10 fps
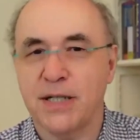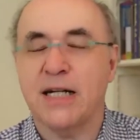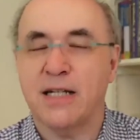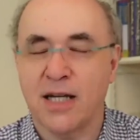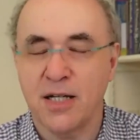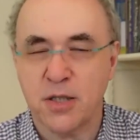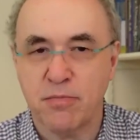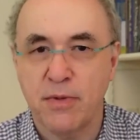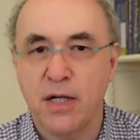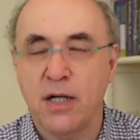But in any
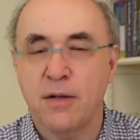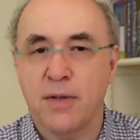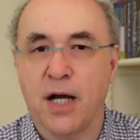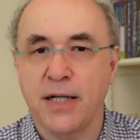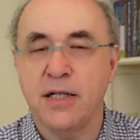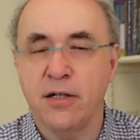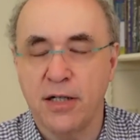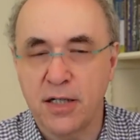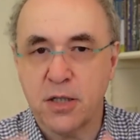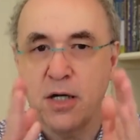case, the idea
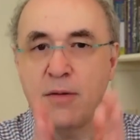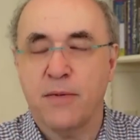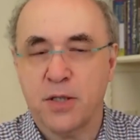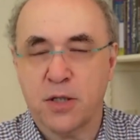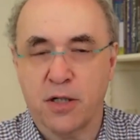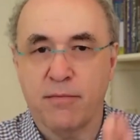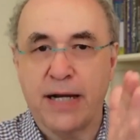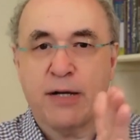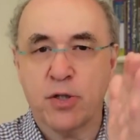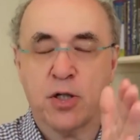is this sort of
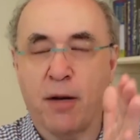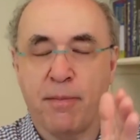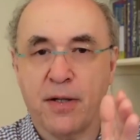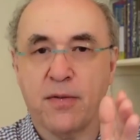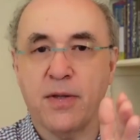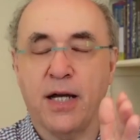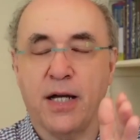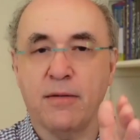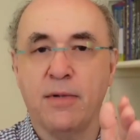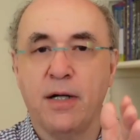microscopic
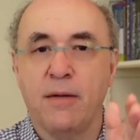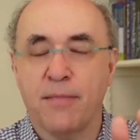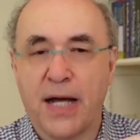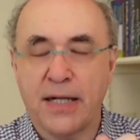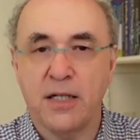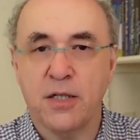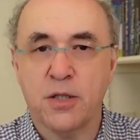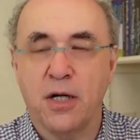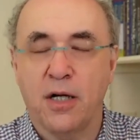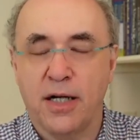thing that
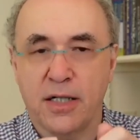is,